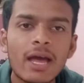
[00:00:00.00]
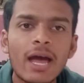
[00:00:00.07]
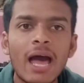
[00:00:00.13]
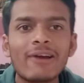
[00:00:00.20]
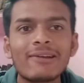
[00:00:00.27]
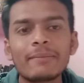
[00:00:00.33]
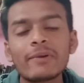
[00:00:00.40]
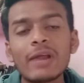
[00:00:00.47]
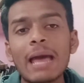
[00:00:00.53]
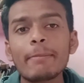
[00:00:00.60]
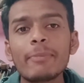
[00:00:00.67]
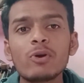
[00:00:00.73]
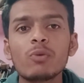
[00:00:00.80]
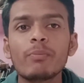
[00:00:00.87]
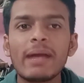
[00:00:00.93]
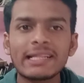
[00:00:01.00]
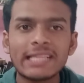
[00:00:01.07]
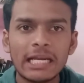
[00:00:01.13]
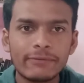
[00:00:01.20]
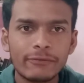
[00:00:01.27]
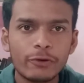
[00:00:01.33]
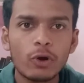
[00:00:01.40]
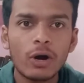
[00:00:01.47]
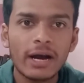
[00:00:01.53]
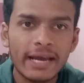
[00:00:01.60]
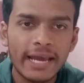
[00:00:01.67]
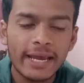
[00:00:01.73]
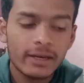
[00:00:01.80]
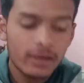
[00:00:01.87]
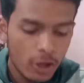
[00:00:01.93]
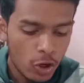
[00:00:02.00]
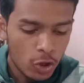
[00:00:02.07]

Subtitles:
I will be very happy to make that video again.